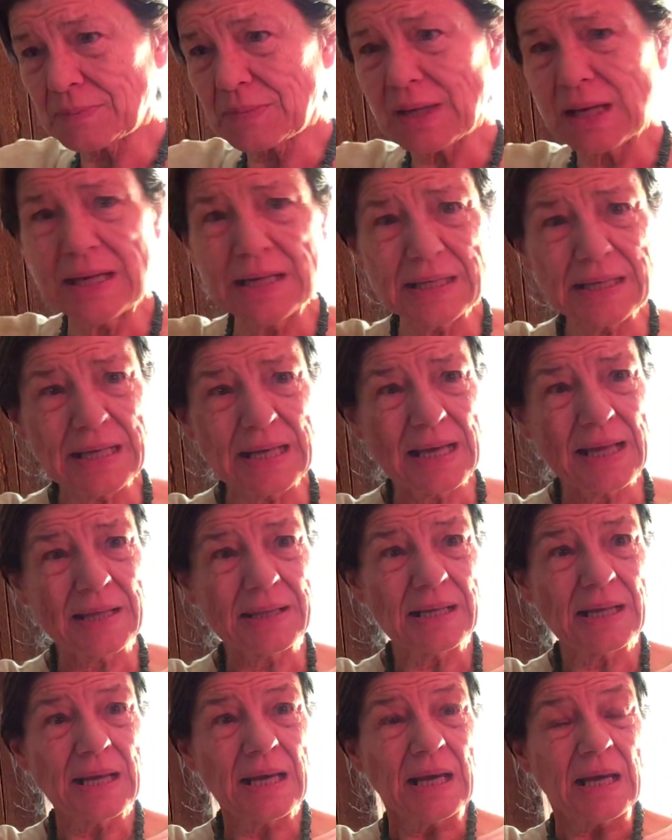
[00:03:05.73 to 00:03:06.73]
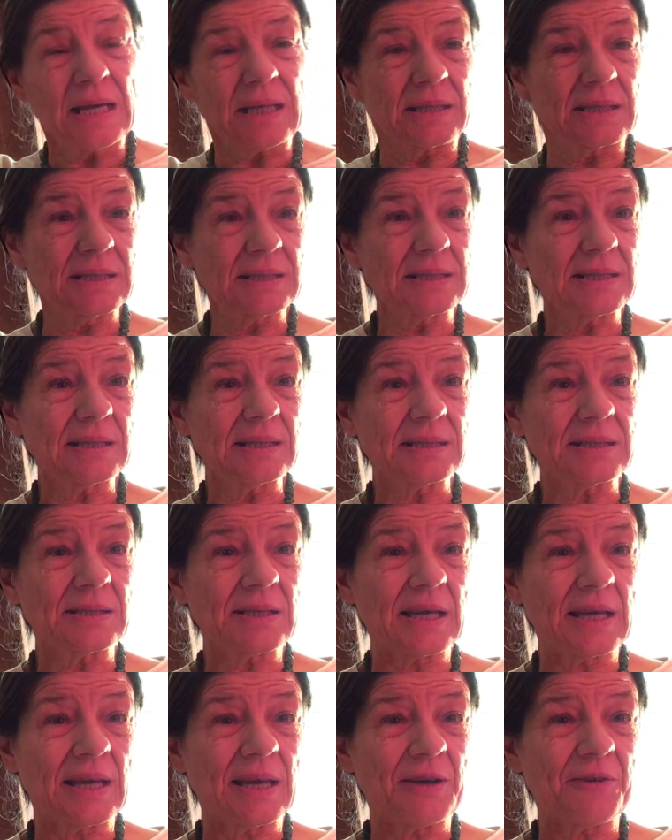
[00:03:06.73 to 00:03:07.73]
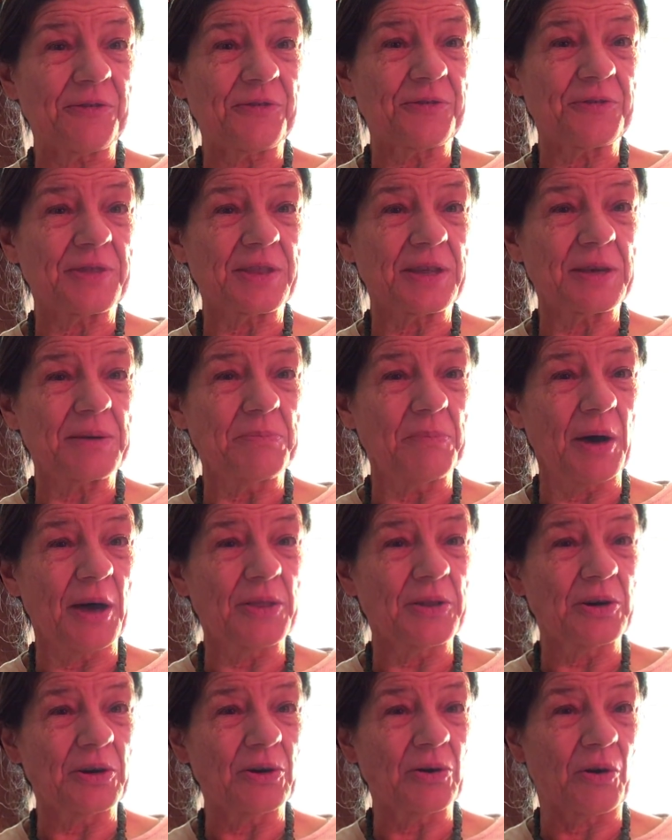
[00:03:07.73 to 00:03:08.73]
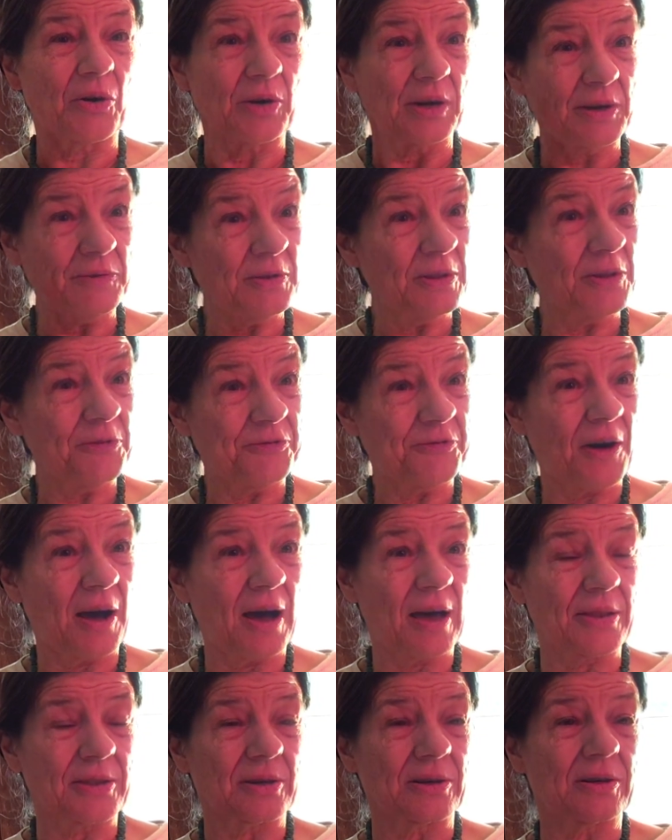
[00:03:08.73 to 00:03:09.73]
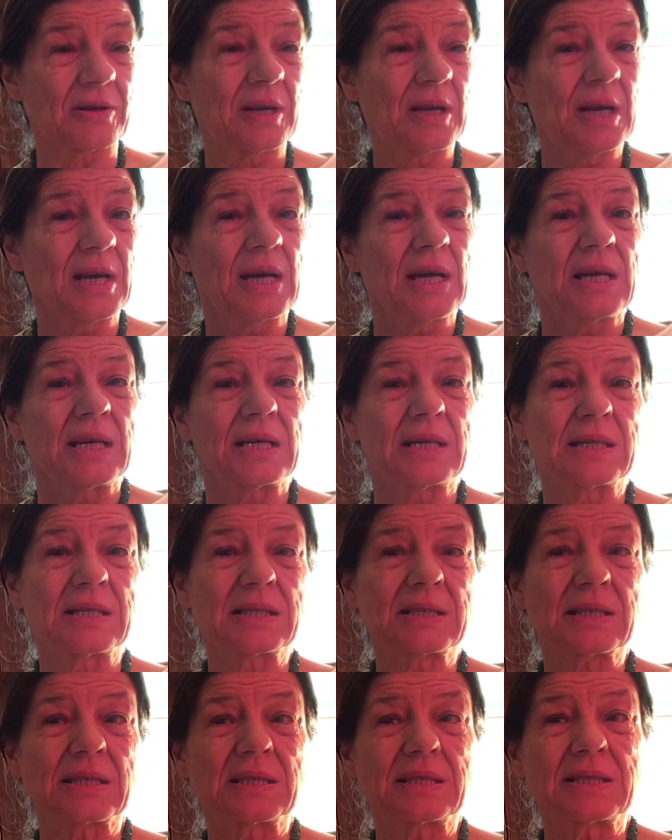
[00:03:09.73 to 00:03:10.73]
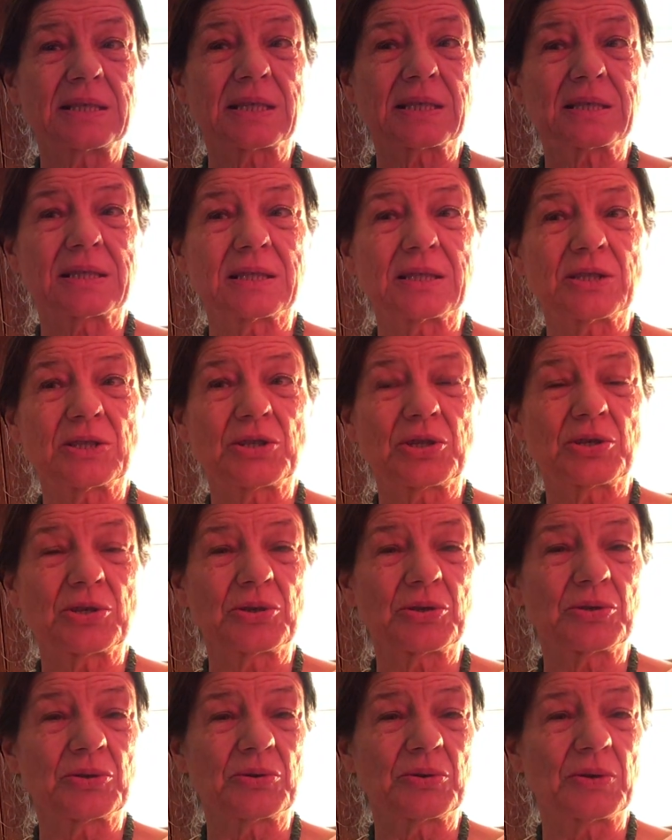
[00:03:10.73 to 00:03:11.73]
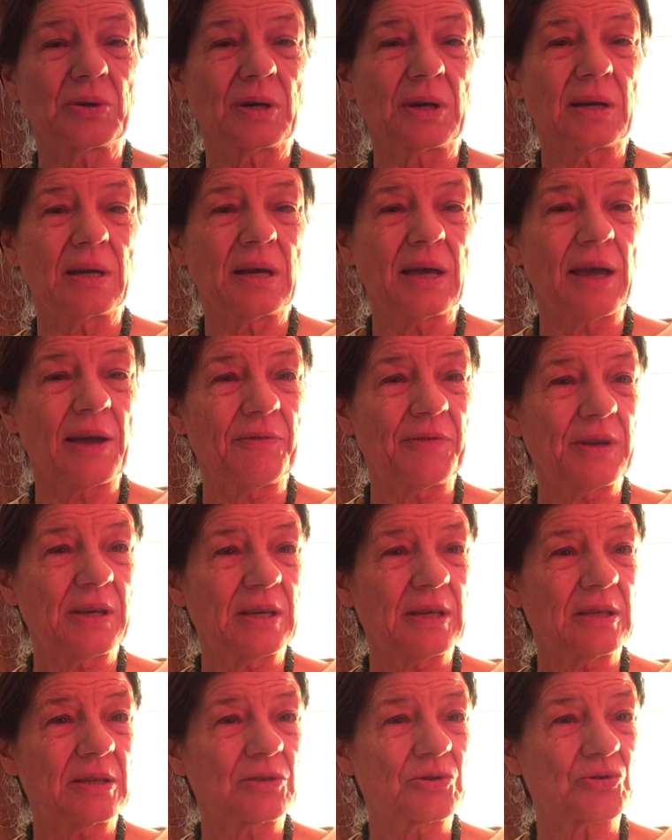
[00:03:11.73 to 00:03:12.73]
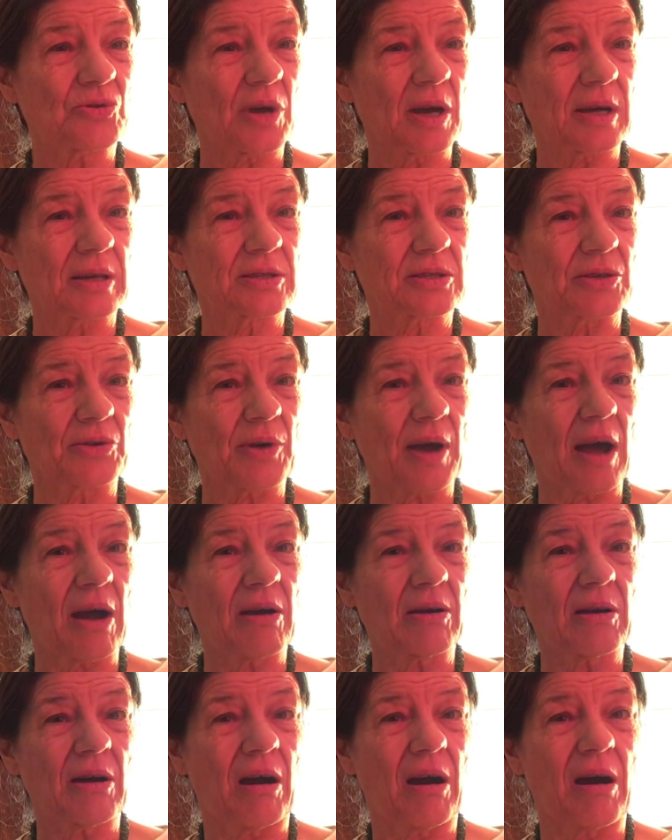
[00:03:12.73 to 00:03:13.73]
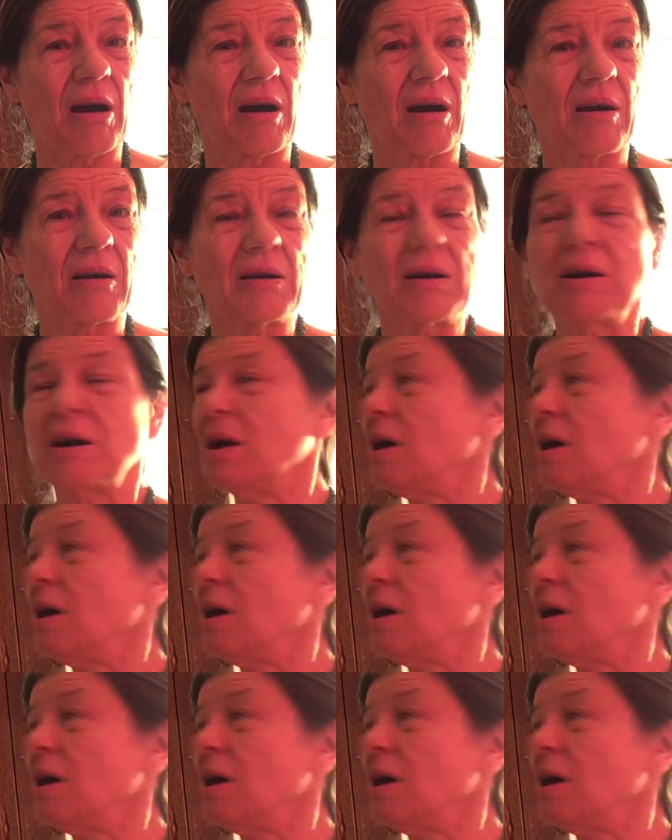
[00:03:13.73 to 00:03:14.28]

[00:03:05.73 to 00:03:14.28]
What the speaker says: And again, this is if the mother or even the father is addicted to heavy drugs or alcohol.